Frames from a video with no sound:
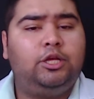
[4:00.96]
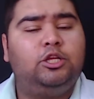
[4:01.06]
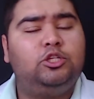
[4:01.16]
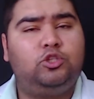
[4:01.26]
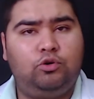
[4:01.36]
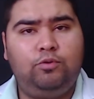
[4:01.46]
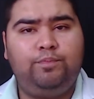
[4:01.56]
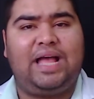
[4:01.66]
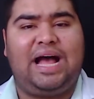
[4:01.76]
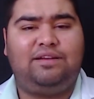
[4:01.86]

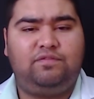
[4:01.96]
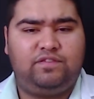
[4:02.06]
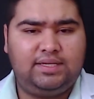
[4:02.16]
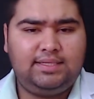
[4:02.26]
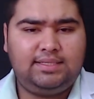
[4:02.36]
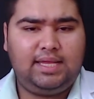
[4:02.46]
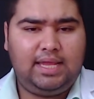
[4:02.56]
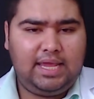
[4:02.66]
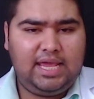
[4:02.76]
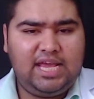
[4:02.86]
So at first,
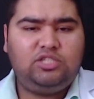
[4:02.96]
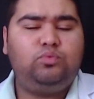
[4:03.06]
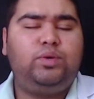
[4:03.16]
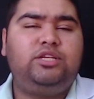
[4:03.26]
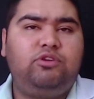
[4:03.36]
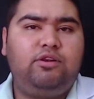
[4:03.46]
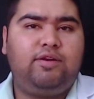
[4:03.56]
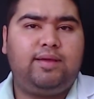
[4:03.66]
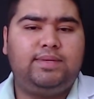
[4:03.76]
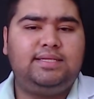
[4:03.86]
each ventral
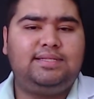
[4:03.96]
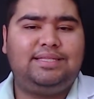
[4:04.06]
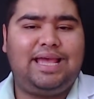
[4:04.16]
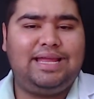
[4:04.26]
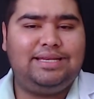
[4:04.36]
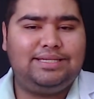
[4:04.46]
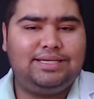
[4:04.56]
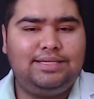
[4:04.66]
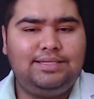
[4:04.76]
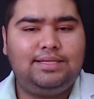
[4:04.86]
ramus
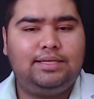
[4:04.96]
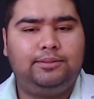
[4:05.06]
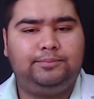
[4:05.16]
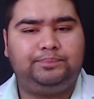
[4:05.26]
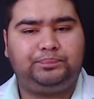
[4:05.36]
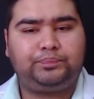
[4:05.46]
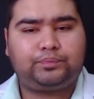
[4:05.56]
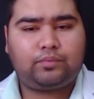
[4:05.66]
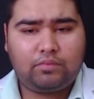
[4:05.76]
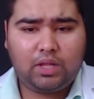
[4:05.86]
enters
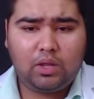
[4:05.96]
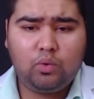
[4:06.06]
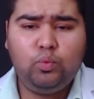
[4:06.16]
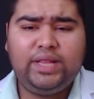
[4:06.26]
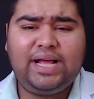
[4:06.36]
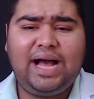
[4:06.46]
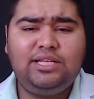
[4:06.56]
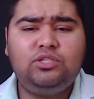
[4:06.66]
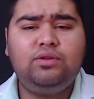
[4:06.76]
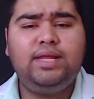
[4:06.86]
with
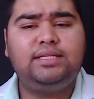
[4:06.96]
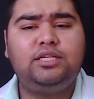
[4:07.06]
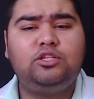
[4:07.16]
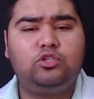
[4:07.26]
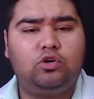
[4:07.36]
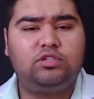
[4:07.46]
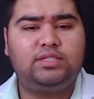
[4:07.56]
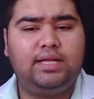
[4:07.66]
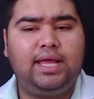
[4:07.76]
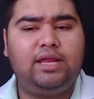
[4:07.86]
isolated
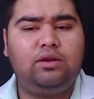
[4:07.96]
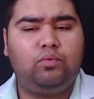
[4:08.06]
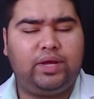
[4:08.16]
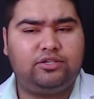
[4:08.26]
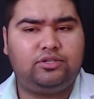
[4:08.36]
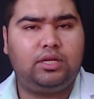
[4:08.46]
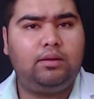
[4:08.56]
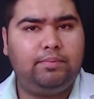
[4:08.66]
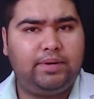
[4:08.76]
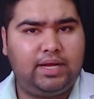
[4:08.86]
dorsal and ventral
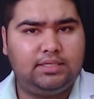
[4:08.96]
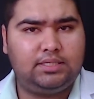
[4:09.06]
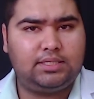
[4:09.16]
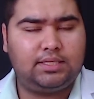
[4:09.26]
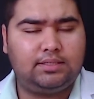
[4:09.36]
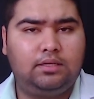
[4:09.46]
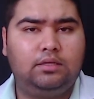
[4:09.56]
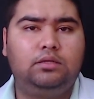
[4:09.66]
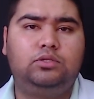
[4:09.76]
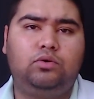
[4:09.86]
branches.
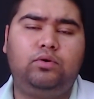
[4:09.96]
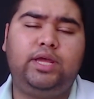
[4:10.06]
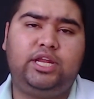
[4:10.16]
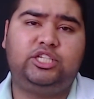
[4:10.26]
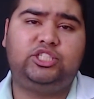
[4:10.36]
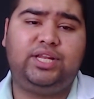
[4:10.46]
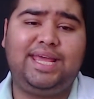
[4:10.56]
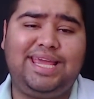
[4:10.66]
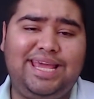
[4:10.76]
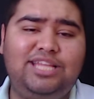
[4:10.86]
So initially,
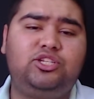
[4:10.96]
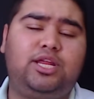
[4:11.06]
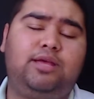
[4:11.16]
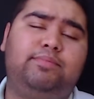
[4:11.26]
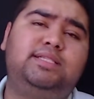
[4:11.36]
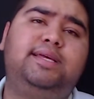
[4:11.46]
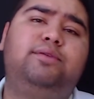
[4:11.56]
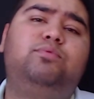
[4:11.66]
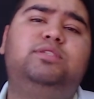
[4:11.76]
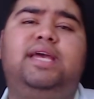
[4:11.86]
each ramus
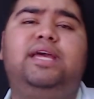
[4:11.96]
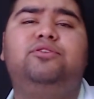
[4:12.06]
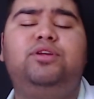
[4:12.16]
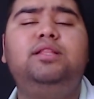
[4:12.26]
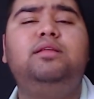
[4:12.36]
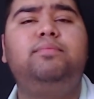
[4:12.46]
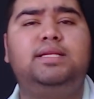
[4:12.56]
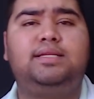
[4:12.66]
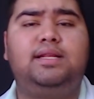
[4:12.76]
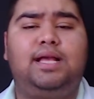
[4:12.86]
that was entering the
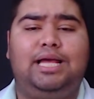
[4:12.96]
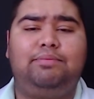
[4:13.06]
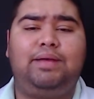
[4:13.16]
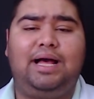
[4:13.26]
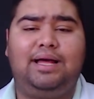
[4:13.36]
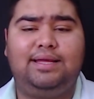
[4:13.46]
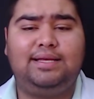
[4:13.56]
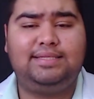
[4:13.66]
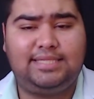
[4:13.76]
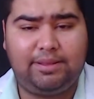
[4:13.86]
mesenchyme had
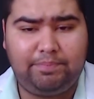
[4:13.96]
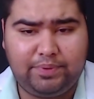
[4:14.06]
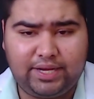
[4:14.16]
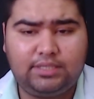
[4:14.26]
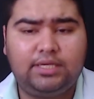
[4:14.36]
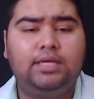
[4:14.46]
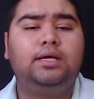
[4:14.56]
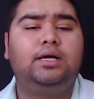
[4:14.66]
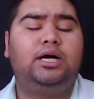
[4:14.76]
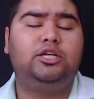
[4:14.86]
a separate
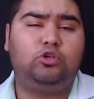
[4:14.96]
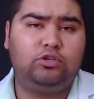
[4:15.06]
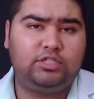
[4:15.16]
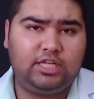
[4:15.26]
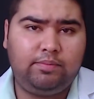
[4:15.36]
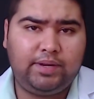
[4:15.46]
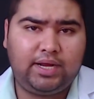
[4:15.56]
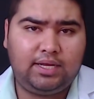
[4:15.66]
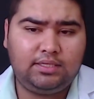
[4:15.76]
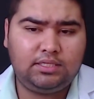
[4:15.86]
a dorsal
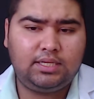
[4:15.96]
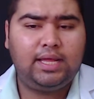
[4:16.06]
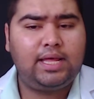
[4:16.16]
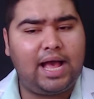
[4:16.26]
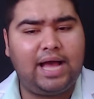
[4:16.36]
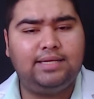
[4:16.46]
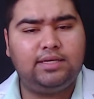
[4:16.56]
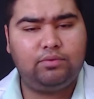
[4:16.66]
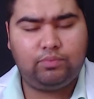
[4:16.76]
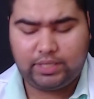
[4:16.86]
branch and
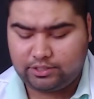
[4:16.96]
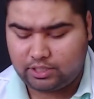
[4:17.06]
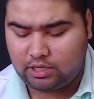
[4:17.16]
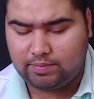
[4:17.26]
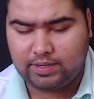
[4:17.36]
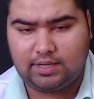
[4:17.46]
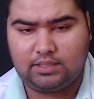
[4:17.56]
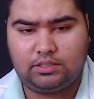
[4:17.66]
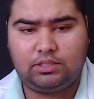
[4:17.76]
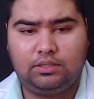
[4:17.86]
a ventral
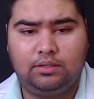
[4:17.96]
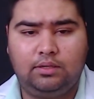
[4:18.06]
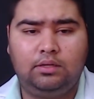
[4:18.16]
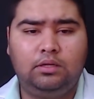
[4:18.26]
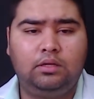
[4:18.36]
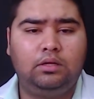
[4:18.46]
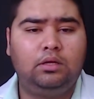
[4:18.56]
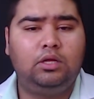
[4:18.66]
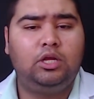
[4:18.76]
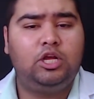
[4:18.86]
branch.
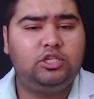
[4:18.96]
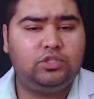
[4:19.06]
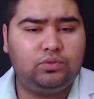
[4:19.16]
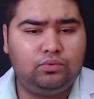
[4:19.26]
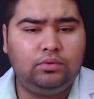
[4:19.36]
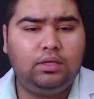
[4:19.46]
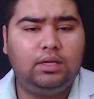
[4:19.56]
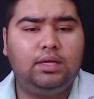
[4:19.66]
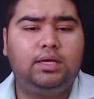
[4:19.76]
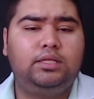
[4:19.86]
Soon
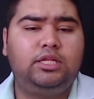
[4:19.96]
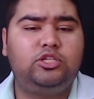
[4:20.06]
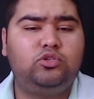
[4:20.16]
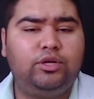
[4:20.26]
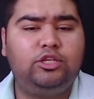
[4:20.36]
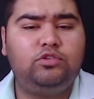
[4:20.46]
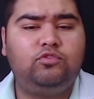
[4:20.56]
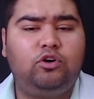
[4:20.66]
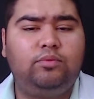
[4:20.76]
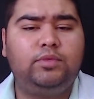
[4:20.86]
uh, they join to
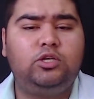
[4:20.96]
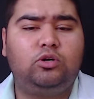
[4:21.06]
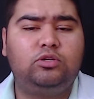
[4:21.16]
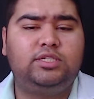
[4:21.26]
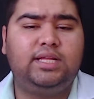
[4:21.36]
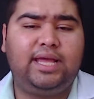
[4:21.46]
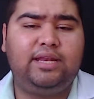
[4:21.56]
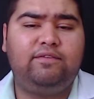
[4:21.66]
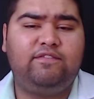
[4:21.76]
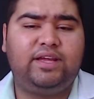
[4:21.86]
form the dorsal
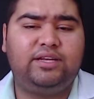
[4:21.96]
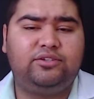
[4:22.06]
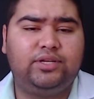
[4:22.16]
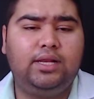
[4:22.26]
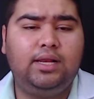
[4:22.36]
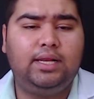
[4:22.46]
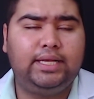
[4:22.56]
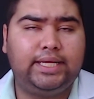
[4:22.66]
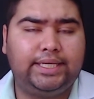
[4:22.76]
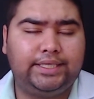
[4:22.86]
and ventral
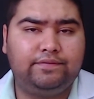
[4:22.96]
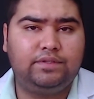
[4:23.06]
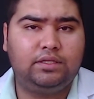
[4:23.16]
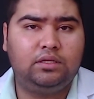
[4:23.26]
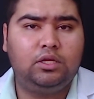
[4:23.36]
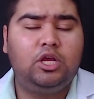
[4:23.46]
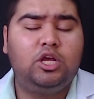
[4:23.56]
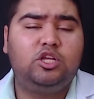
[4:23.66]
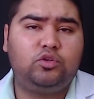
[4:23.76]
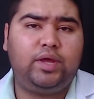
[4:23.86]
nerves.
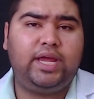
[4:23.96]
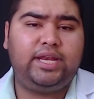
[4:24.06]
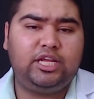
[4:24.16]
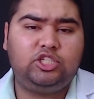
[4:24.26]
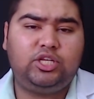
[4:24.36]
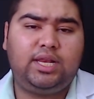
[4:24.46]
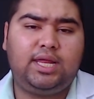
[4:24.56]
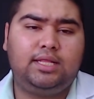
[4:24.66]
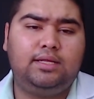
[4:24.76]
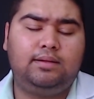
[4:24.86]
So
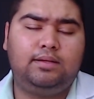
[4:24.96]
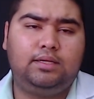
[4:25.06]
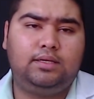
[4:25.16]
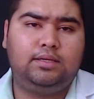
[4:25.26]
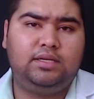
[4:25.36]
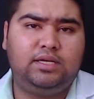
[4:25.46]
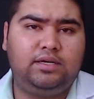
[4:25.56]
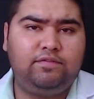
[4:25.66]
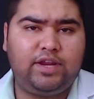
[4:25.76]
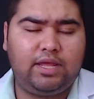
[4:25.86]
initially the uh,
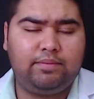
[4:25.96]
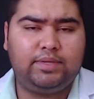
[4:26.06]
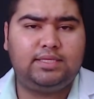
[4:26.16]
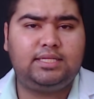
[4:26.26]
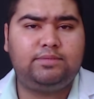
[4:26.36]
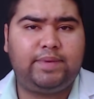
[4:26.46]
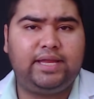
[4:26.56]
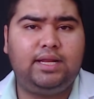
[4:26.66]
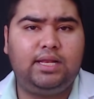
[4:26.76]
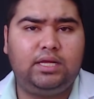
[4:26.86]
nerve ramus, the
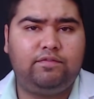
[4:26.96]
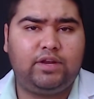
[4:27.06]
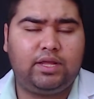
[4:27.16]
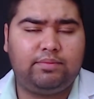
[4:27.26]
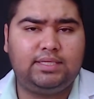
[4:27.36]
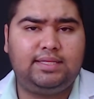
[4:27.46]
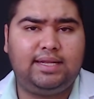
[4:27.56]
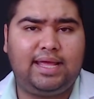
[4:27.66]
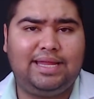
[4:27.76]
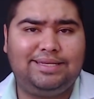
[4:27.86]
spinal nerve ramus
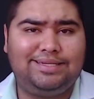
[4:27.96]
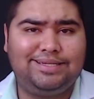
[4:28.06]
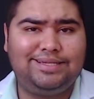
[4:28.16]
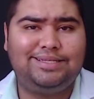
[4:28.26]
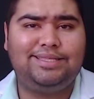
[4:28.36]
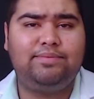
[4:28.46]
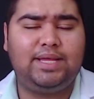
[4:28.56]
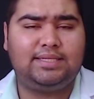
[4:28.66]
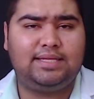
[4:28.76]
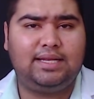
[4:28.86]
that entered the
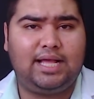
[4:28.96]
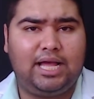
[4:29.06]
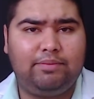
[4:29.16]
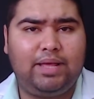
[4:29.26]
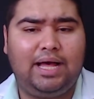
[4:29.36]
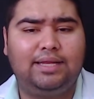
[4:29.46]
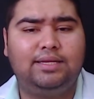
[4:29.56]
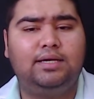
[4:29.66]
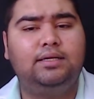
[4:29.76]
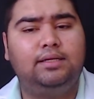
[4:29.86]
mesenchyme had
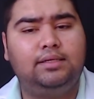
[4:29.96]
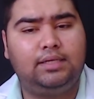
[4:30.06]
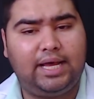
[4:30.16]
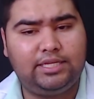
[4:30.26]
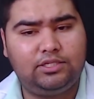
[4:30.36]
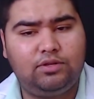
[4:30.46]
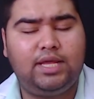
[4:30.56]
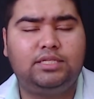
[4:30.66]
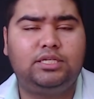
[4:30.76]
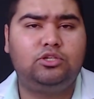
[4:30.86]
an
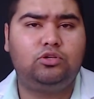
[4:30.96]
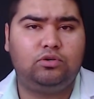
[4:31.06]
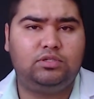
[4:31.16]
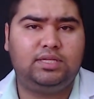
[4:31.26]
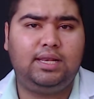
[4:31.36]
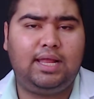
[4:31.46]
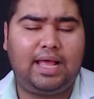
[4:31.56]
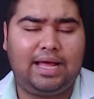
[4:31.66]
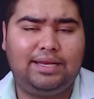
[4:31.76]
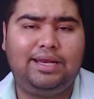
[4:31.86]
isolated dorsal
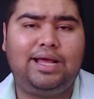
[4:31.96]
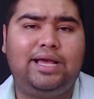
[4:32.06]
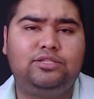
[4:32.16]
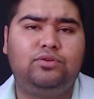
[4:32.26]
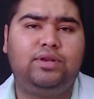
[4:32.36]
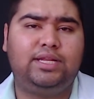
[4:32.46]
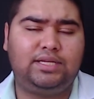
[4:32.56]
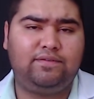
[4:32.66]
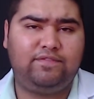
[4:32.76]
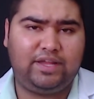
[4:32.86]
and an
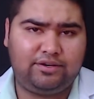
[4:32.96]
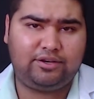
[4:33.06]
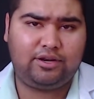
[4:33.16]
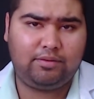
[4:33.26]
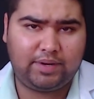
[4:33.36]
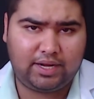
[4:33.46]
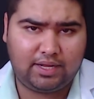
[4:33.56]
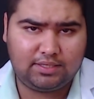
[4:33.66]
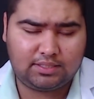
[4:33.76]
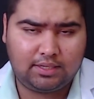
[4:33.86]
isolated ventral
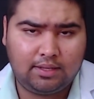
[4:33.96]
branch.